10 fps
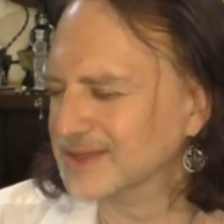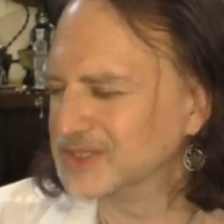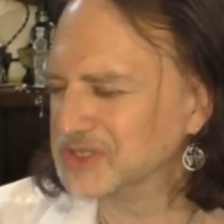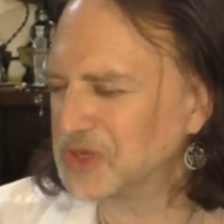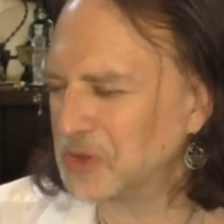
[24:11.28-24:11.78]

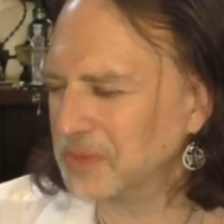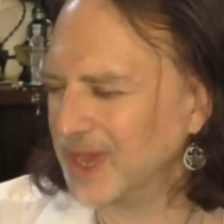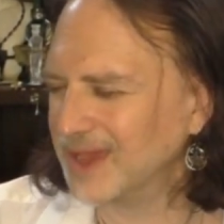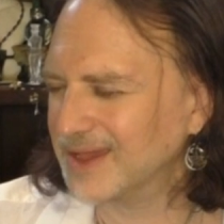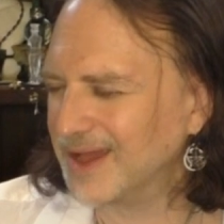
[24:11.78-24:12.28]

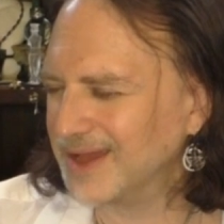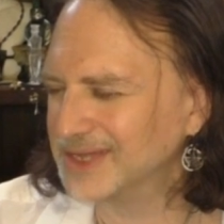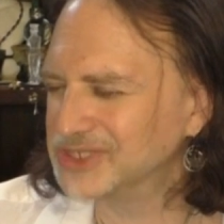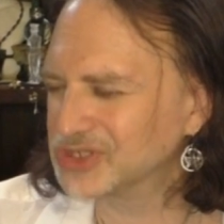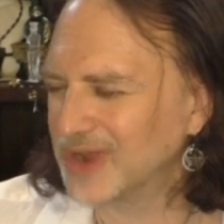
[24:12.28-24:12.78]
soulmate
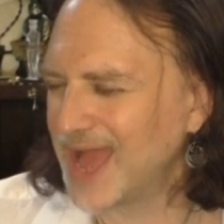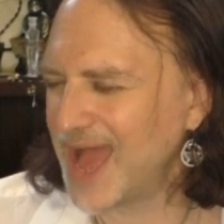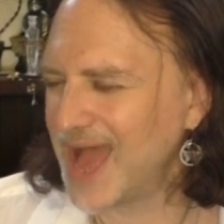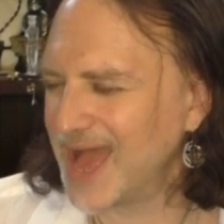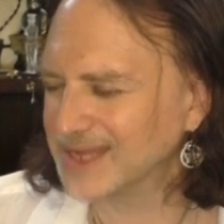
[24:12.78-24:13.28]

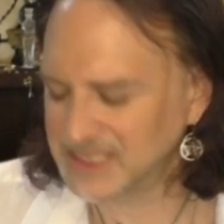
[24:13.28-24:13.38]
contract,